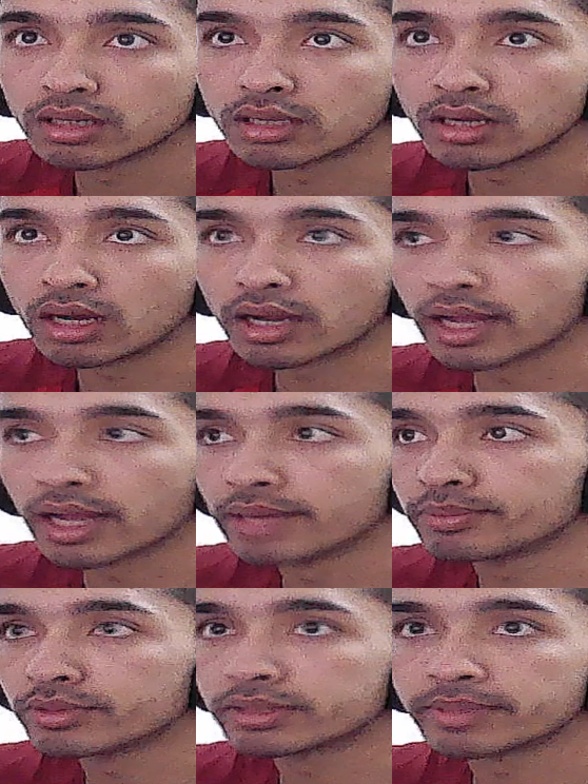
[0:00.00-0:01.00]
Again
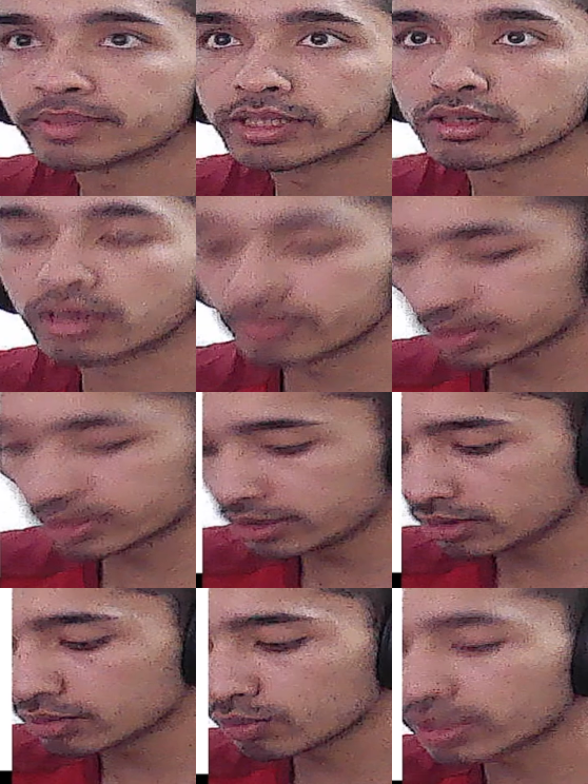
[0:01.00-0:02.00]
push method comes in.
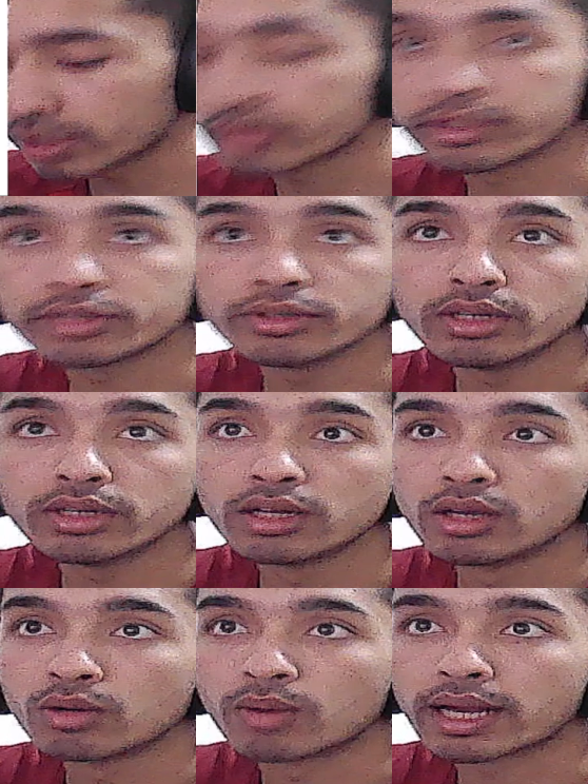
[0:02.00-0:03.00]
What we do?
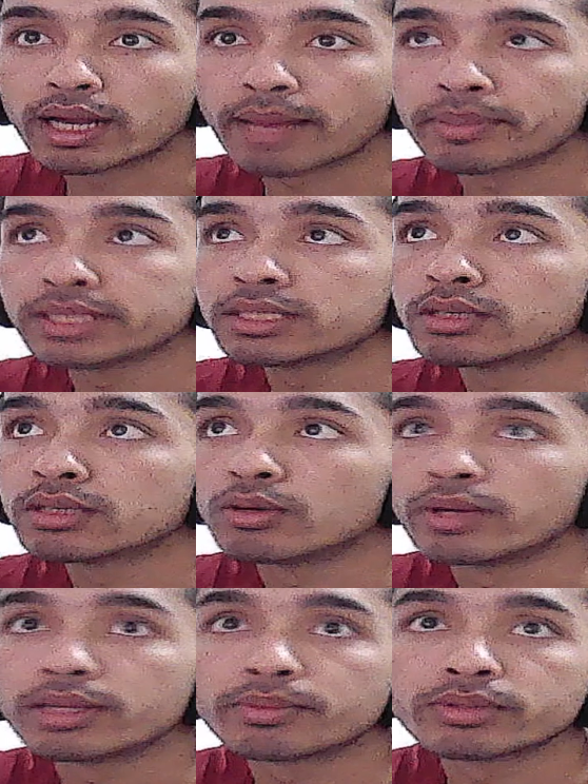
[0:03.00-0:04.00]
What happens when the
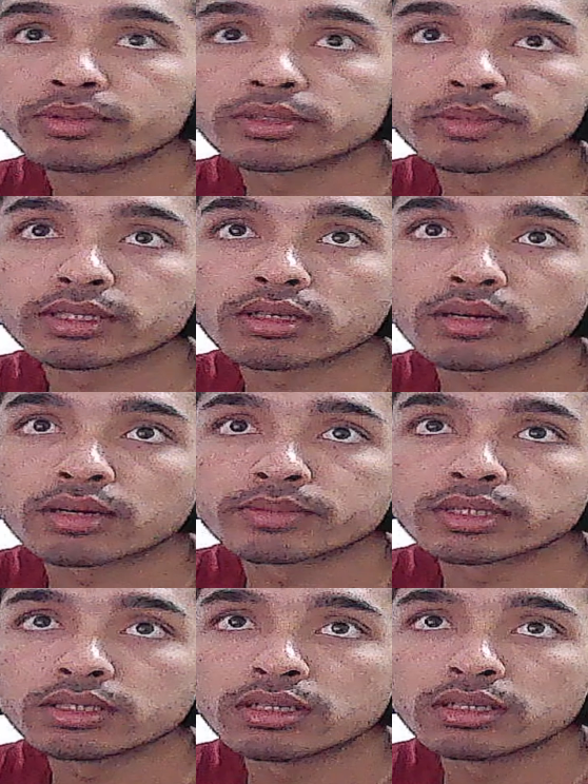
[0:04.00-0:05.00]
push method comes in?